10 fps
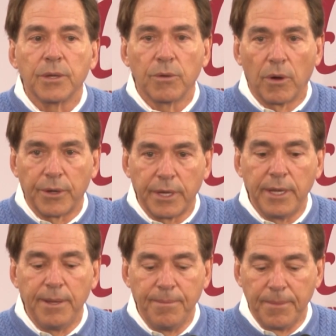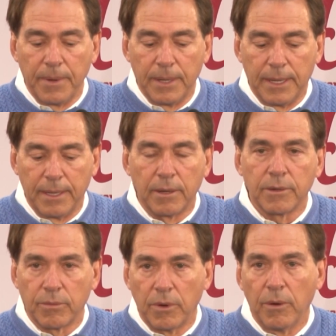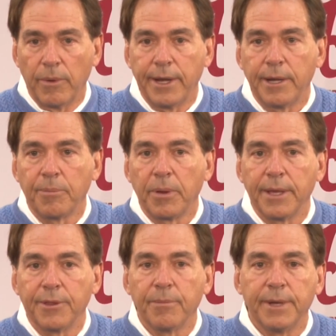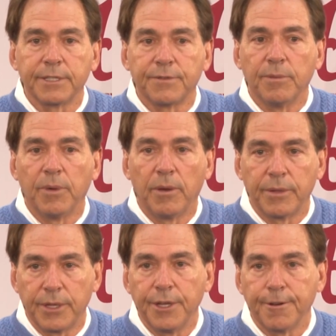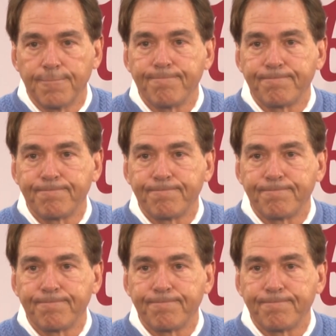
to our team are ready to play their best football of the year.